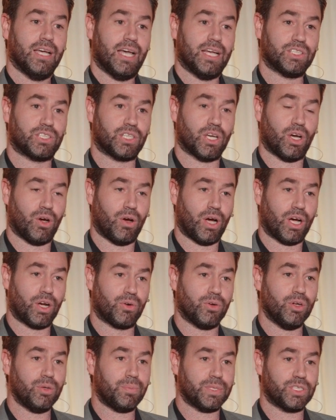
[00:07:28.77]
And so a
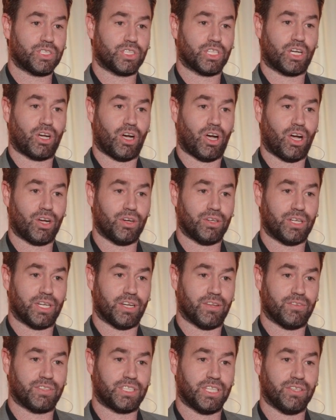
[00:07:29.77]
group in Chicago
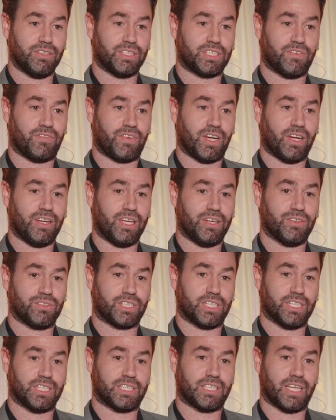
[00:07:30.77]
did a series of very
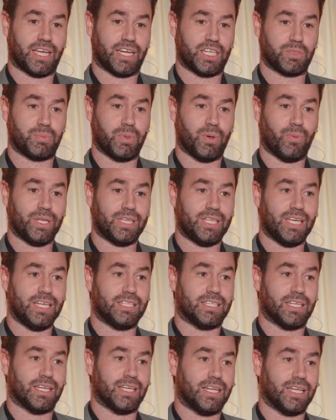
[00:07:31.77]
interesting studies, but what
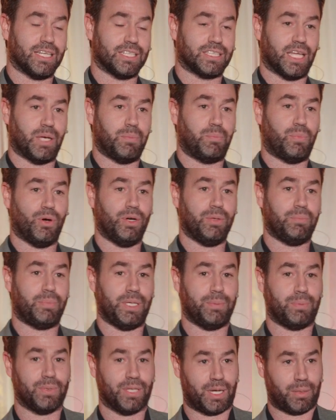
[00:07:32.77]
they did is they put
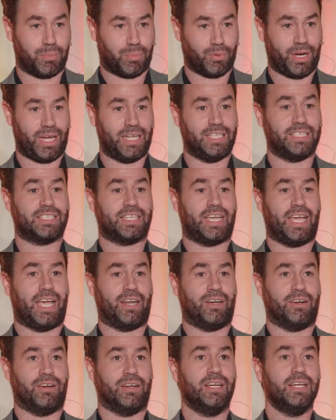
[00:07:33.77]
people in a brain
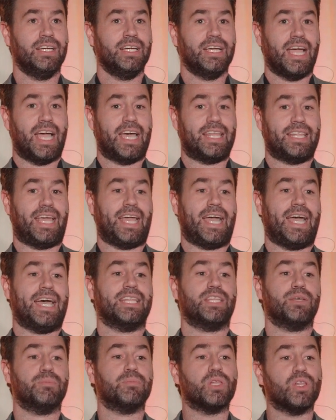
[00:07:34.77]
scanner, and they
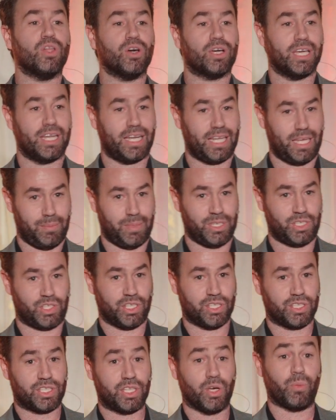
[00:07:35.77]
had them look at
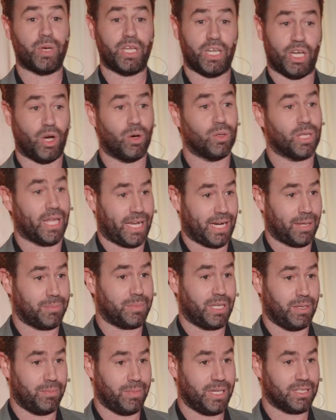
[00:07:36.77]
images that we know light
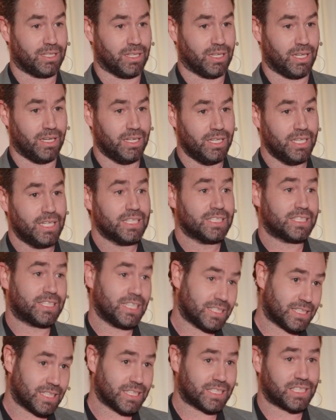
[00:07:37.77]
up the amygdala.
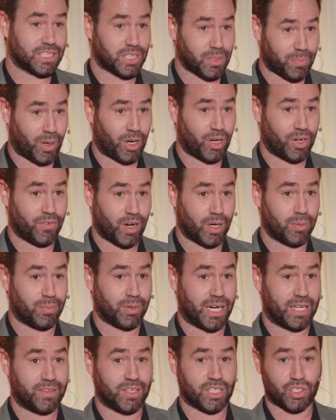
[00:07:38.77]
Since this is the part of our
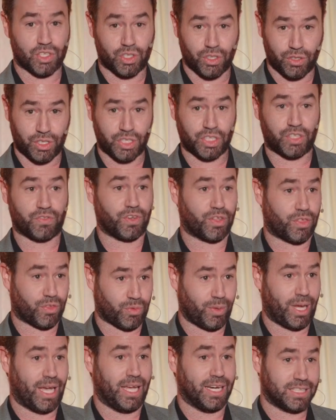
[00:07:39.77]
brain that searches for
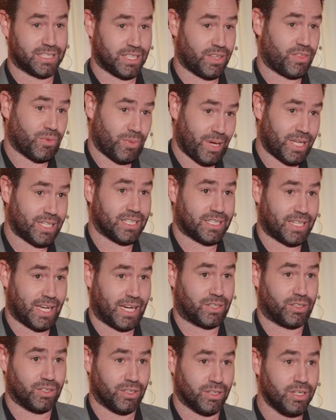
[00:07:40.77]
threat, it's a threat
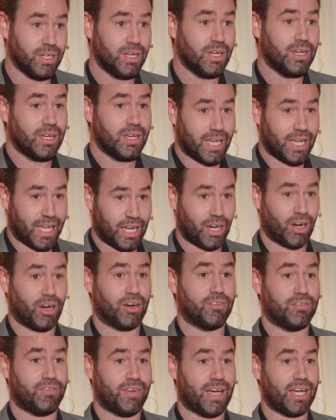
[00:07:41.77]
detector, in
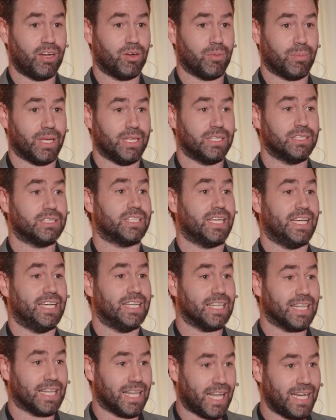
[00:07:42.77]
our environments,
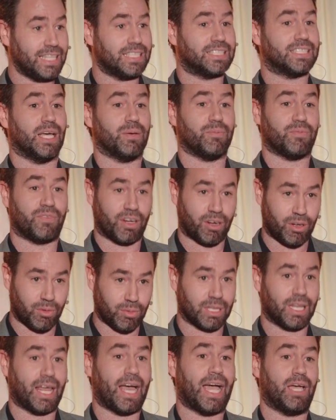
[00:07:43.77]
it lights up very
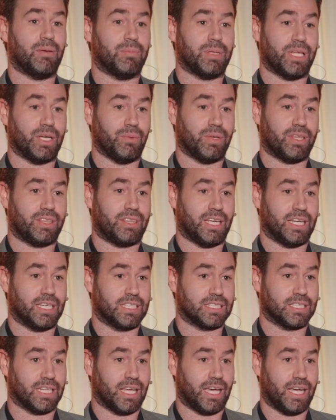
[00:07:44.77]
reliably with
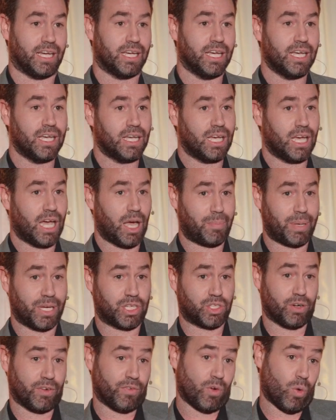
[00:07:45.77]
things like a
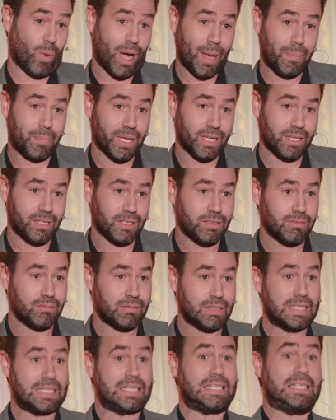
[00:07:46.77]
picture of a weapon,
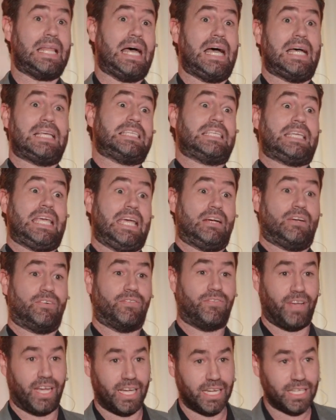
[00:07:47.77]
a
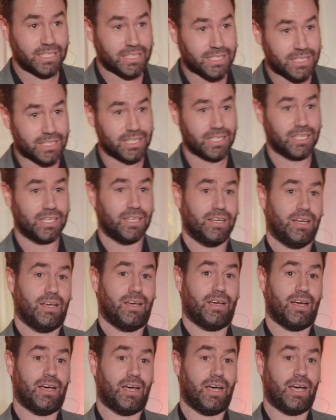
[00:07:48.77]
scared face,
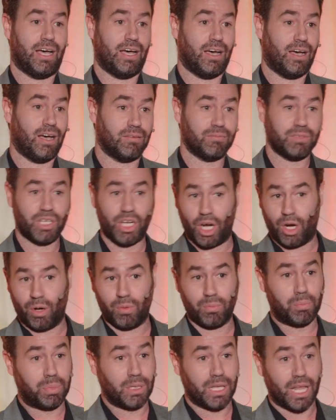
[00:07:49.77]

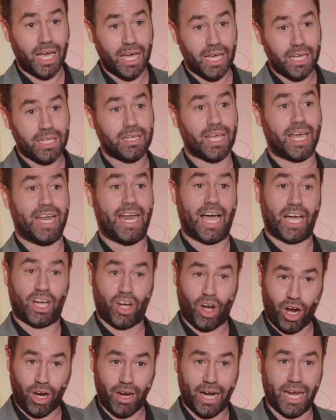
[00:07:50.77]
blood, and a
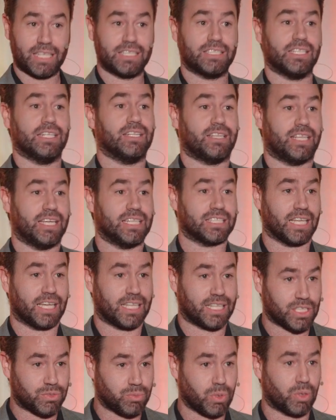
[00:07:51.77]
car accident. Things
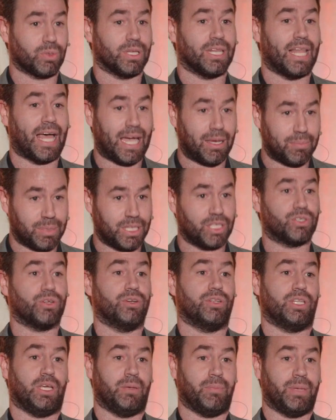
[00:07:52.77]
like this will reliably
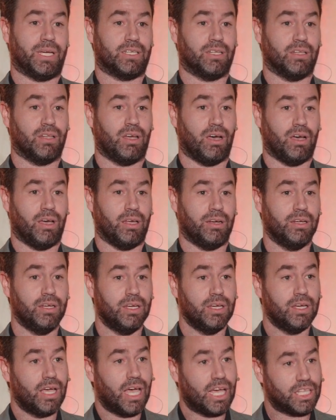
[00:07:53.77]
turn the amygdala on.
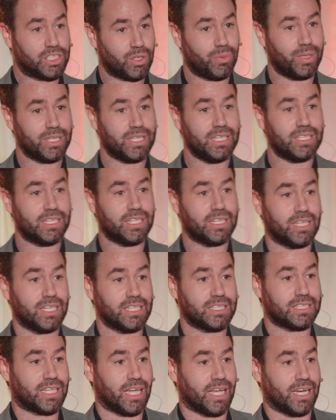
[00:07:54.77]
And so what they did in
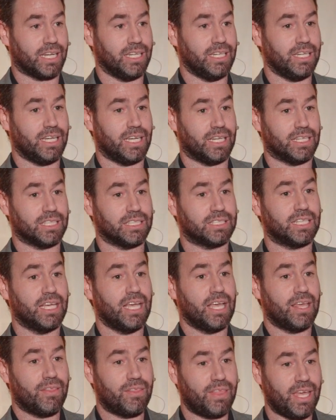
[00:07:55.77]
this study is
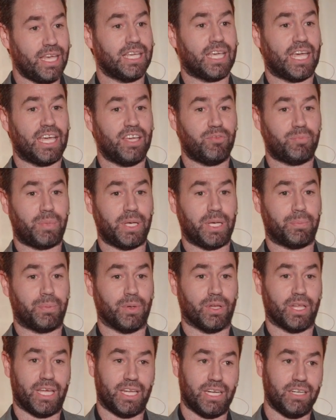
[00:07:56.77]
they gave
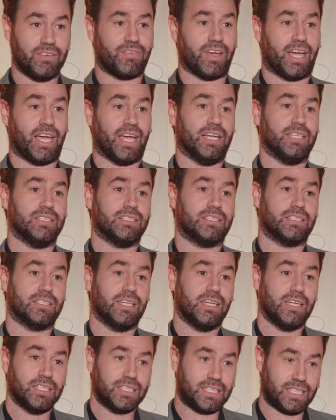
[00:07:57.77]
people in
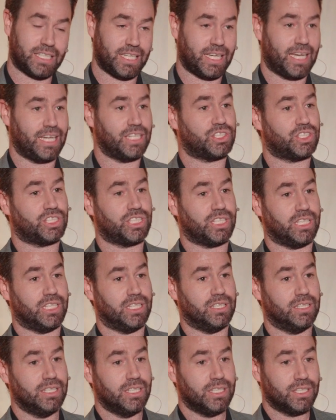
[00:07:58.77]
advance
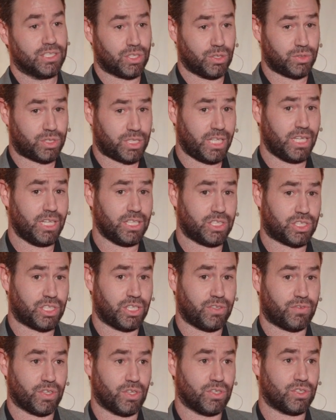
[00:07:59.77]
THC. So
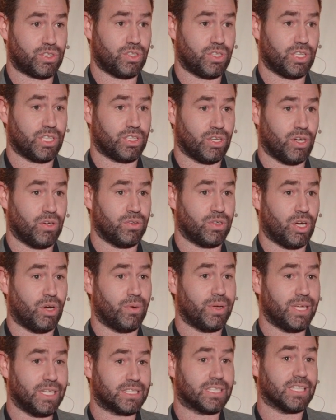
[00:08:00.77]
THC, for those of you that don't
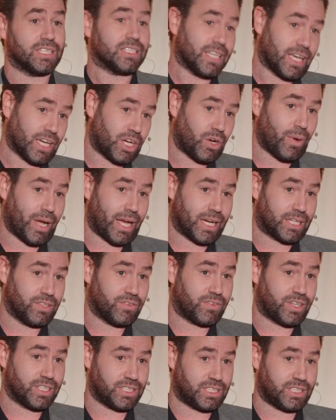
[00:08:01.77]
know, is the
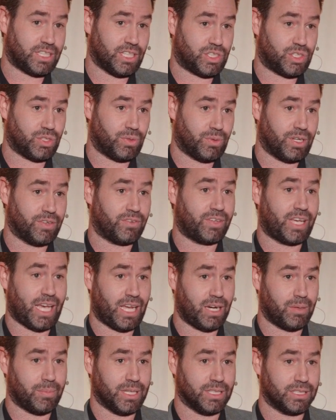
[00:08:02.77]
psychoactive constituent of
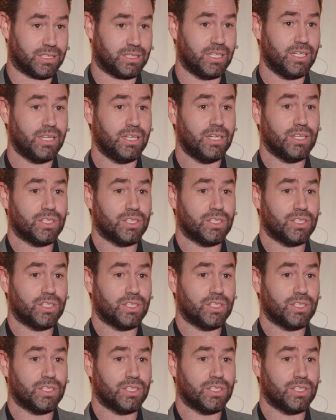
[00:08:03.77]
cannabis.